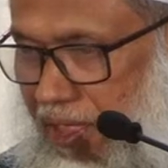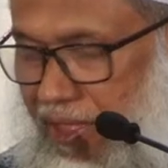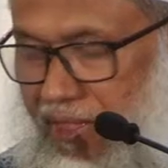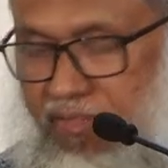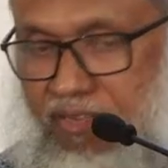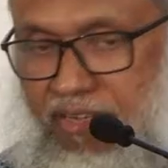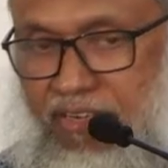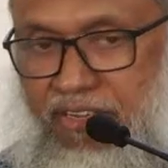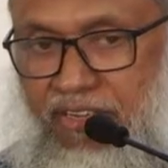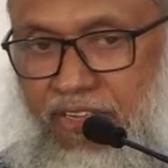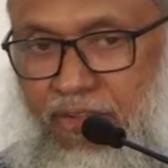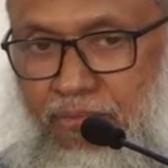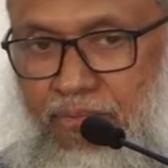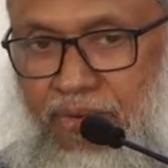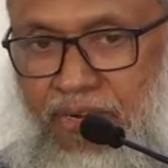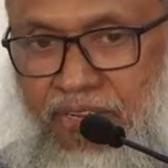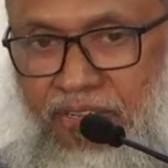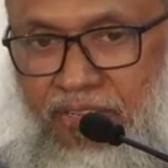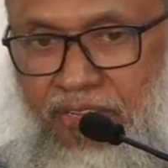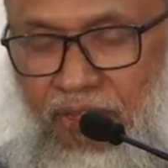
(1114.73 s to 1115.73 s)
That is a
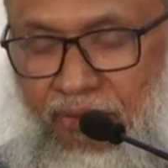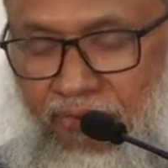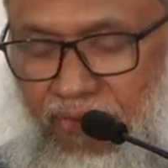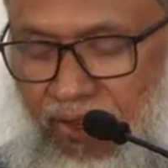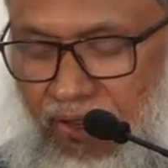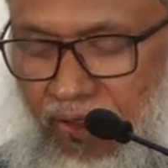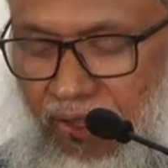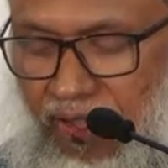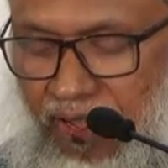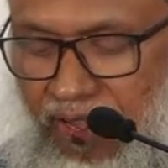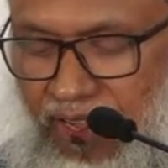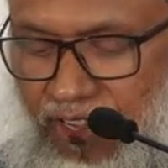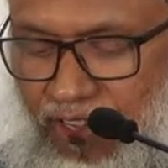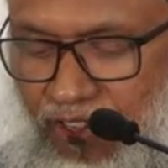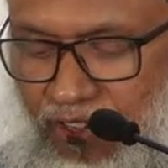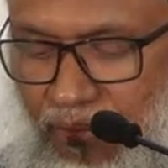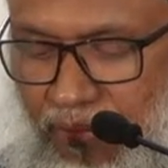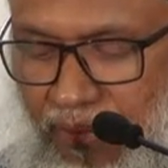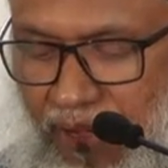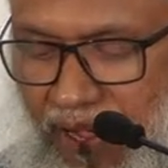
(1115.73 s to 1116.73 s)
mercy of Allah
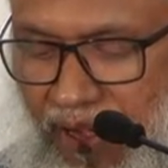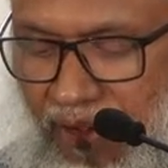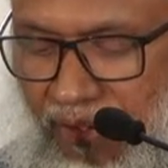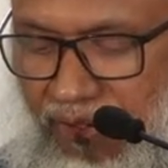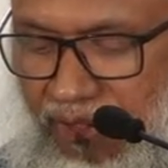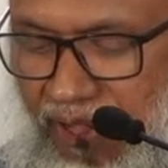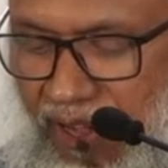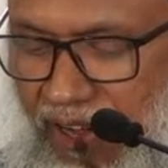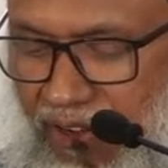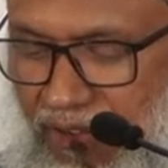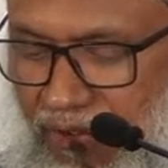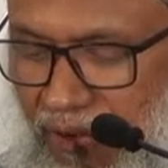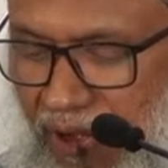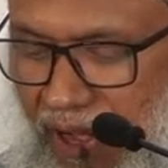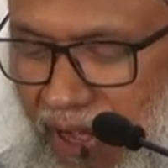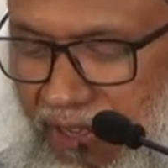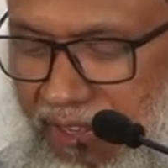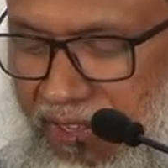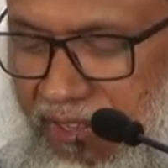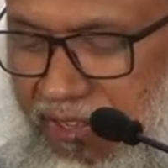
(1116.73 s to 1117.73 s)
subhanahu wa ta'ala to
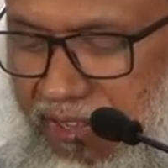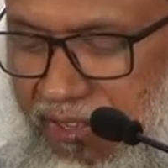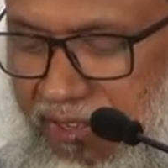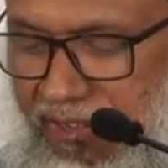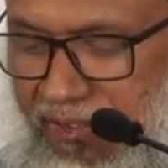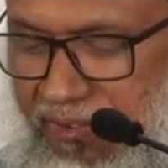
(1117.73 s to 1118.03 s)
us.